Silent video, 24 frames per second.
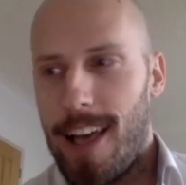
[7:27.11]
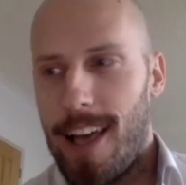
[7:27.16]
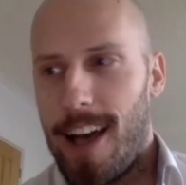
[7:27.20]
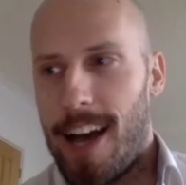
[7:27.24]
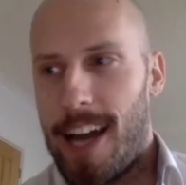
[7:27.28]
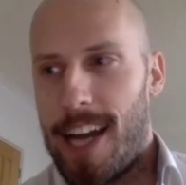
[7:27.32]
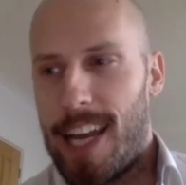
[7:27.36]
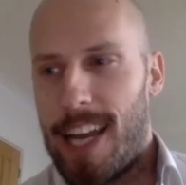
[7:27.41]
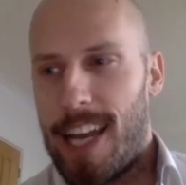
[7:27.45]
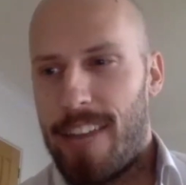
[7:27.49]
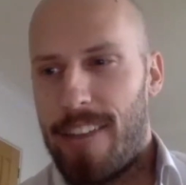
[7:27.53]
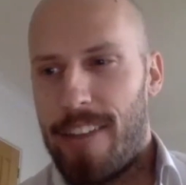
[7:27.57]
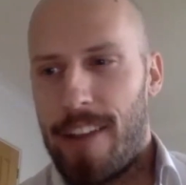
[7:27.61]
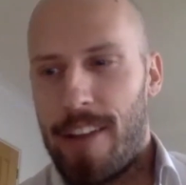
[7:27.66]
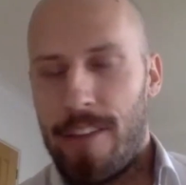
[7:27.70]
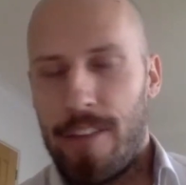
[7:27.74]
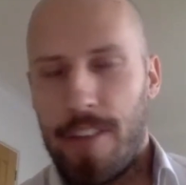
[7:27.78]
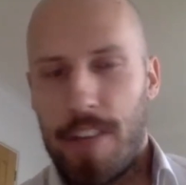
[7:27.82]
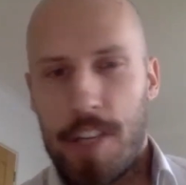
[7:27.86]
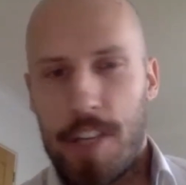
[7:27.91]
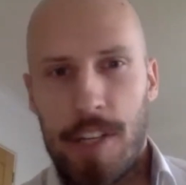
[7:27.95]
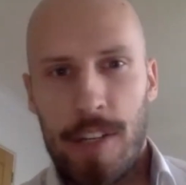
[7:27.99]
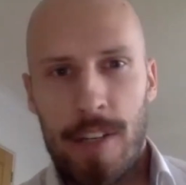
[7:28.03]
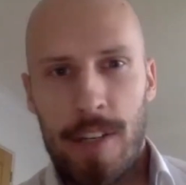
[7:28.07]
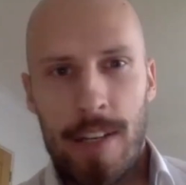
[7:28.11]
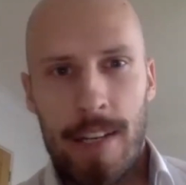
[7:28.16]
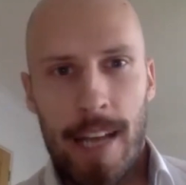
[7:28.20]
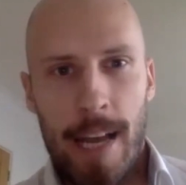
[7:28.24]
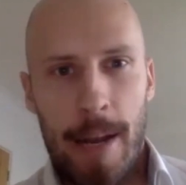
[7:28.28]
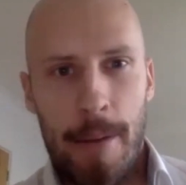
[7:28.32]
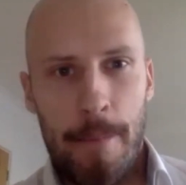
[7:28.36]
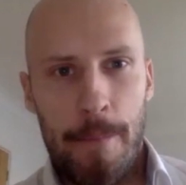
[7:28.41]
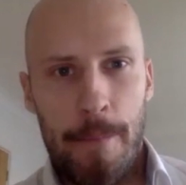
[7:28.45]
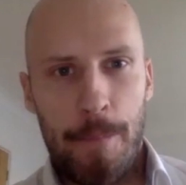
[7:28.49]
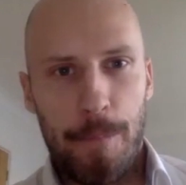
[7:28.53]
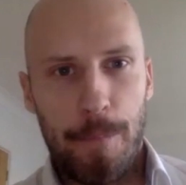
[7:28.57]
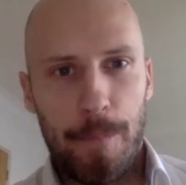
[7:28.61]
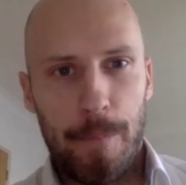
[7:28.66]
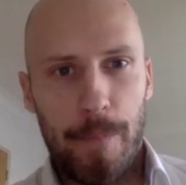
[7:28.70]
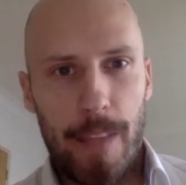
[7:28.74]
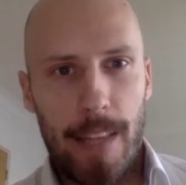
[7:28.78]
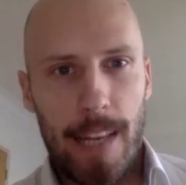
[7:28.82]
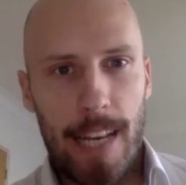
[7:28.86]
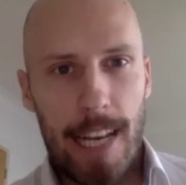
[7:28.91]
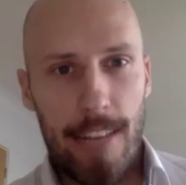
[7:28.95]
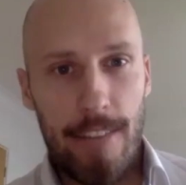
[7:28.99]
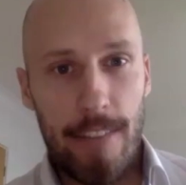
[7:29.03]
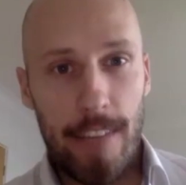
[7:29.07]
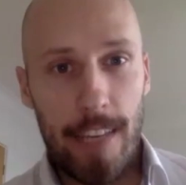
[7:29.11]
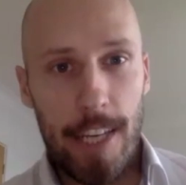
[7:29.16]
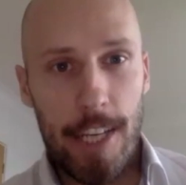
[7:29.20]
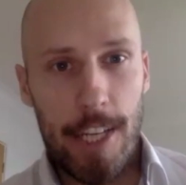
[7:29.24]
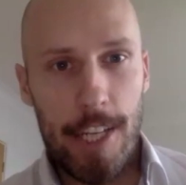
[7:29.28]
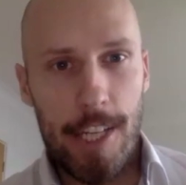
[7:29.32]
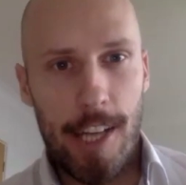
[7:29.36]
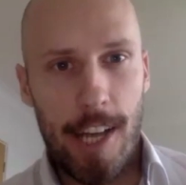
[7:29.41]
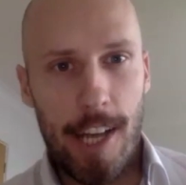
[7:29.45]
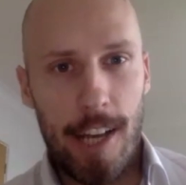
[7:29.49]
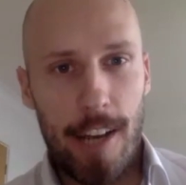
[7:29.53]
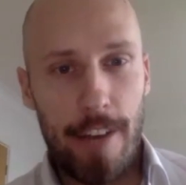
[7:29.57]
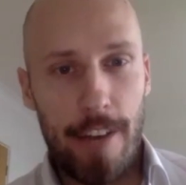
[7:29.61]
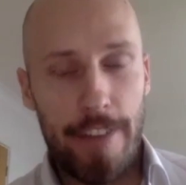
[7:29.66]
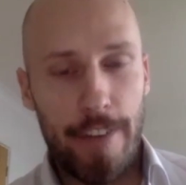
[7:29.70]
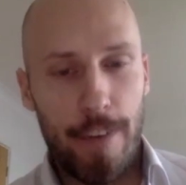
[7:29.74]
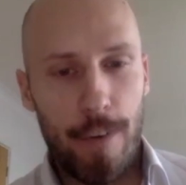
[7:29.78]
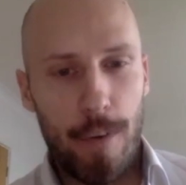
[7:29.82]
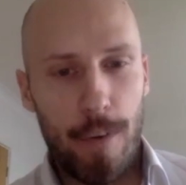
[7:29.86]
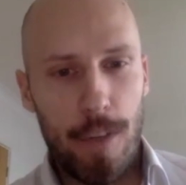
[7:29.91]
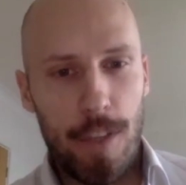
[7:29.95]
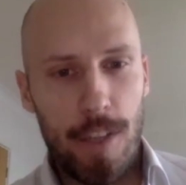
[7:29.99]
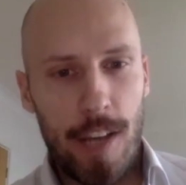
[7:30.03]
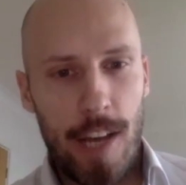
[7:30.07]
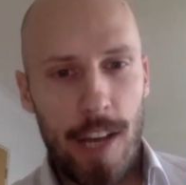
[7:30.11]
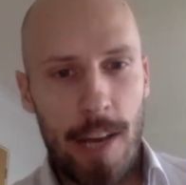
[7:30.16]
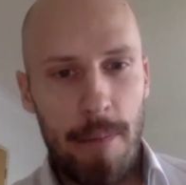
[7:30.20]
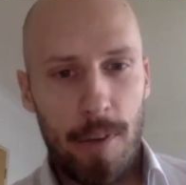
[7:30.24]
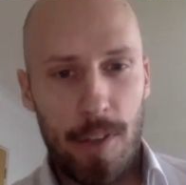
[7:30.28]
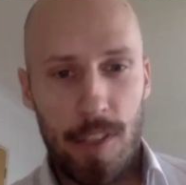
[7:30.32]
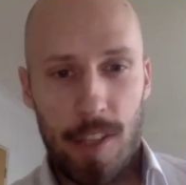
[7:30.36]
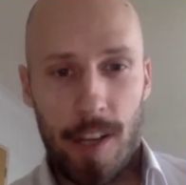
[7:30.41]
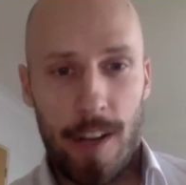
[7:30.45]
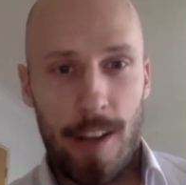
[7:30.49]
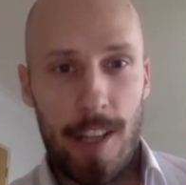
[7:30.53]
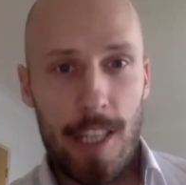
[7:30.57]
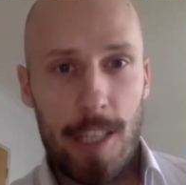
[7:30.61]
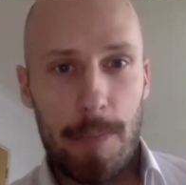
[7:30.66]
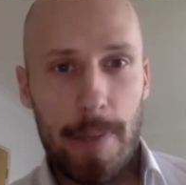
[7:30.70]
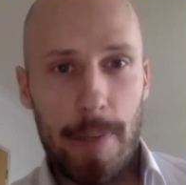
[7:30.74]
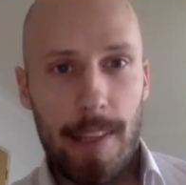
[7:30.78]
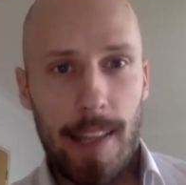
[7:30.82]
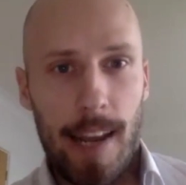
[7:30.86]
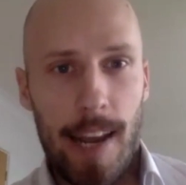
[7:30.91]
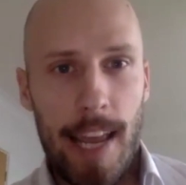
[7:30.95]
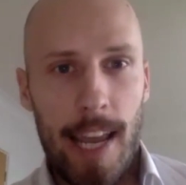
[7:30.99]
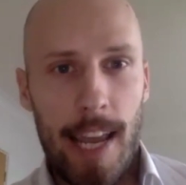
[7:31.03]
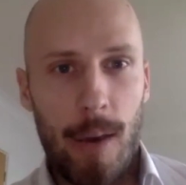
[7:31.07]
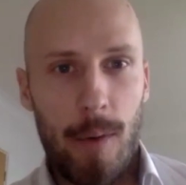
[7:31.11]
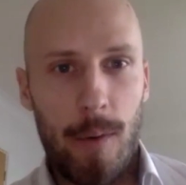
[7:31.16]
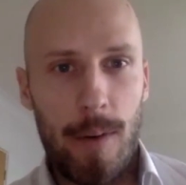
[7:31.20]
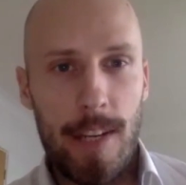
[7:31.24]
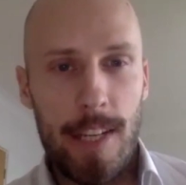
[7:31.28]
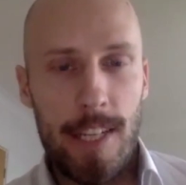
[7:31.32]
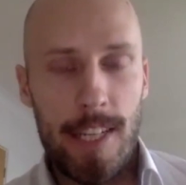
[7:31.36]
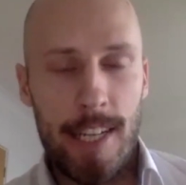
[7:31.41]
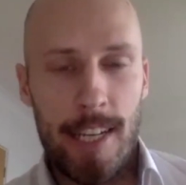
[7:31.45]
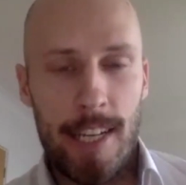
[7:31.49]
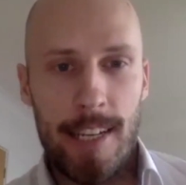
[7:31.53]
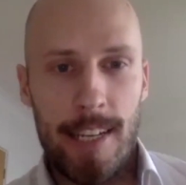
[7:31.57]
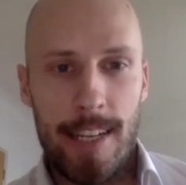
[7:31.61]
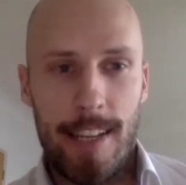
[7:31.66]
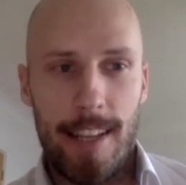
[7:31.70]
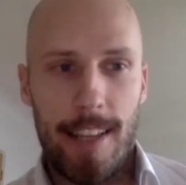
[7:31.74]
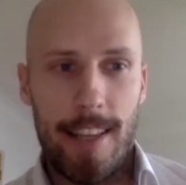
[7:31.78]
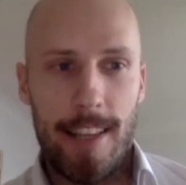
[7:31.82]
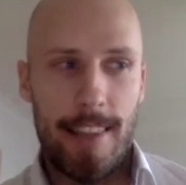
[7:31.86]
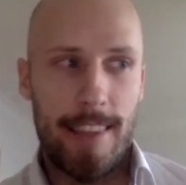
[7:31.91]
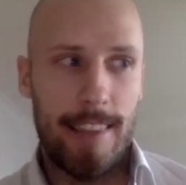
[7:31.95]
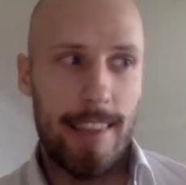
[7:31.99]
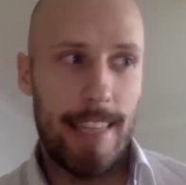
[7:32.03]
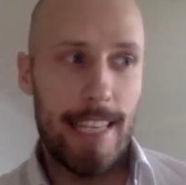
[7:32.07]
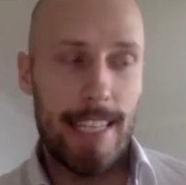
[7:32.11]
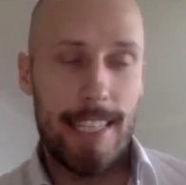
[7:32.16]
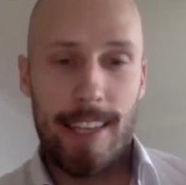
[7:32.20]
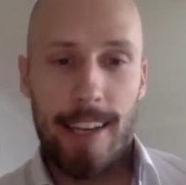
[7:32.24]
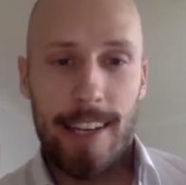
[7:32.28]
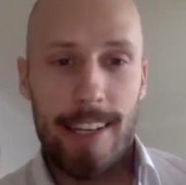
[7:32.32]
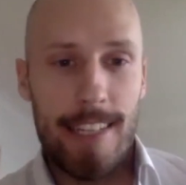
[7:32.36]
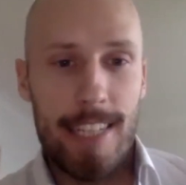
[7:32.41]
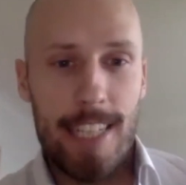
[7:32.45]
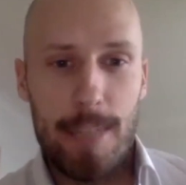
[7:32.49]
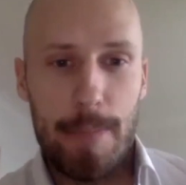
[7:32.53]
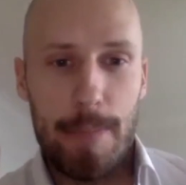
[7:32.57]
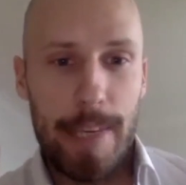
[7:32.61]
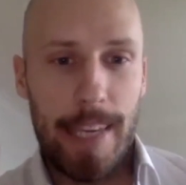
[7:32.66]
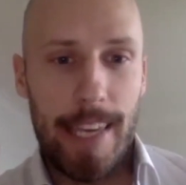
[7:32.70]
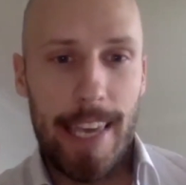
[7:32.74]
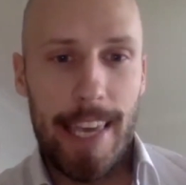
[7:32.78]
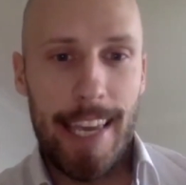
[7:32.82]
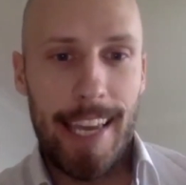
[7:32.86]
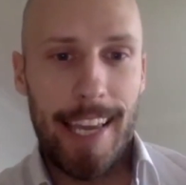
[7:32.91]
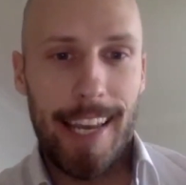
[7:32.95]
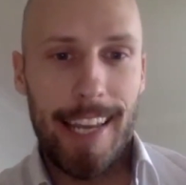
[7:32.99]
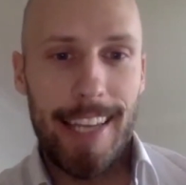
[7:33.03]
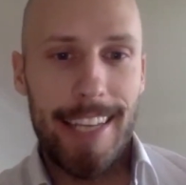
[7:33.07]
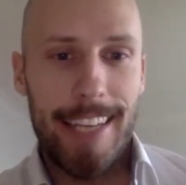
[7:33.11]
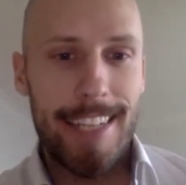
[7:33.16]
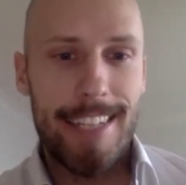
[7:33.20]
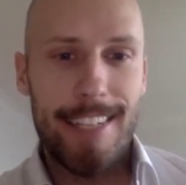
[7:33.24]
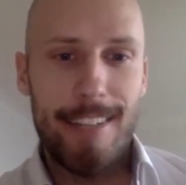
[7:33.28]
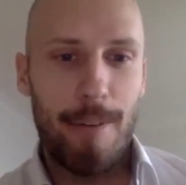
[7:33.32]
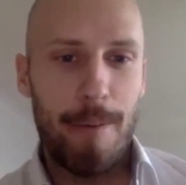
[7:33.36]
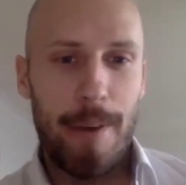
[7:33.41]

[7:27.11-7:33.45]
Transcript: I never envisioned um, living in China full time because I don't speak the language. And this guy doesn't speak English.